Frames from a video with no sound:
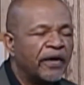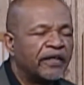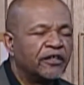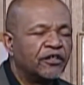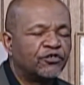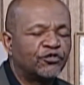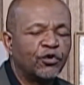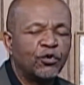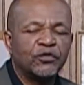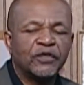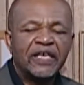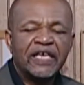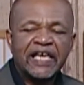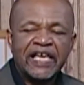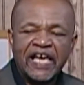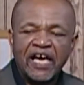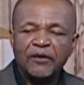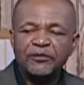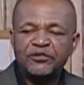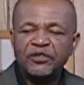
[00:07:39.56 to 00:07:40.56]
the truth
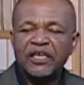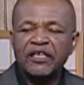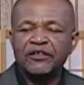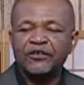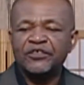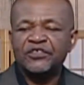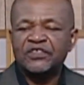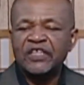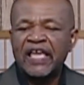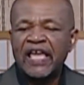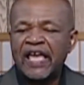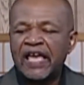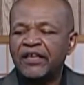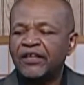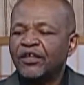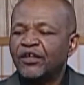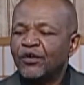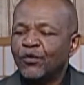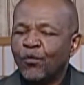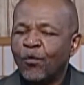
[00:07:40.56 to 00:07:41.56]
helps you understand
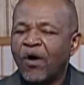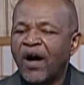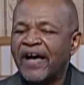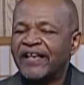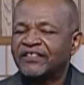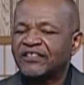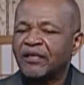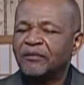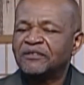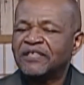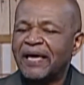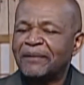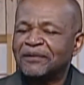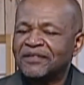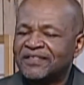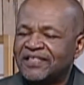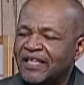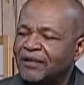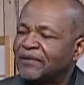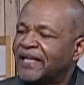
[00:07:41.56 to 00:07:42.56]
why sometimes it
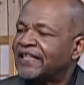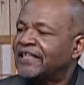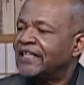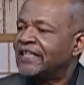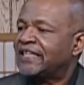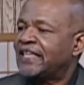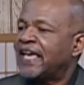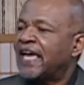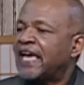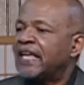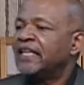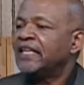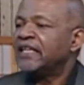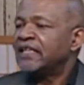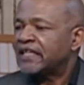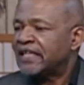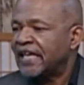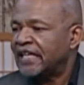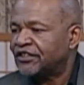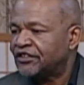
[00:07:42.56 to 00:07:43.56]
seems like you can't
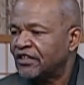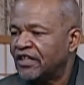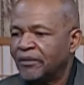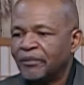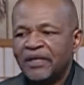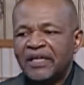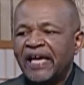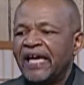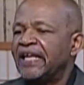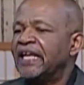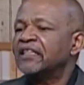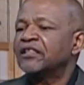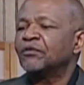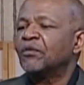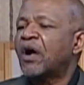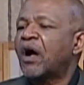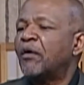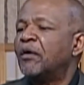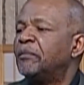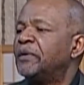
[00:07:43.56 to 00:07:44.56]
catch up. Ain't nothing
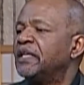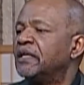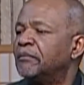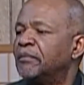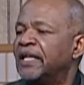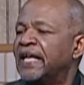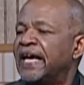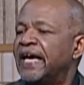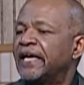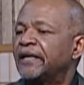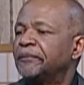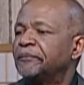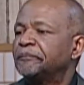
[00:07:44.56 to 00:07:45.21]
wrong with being black.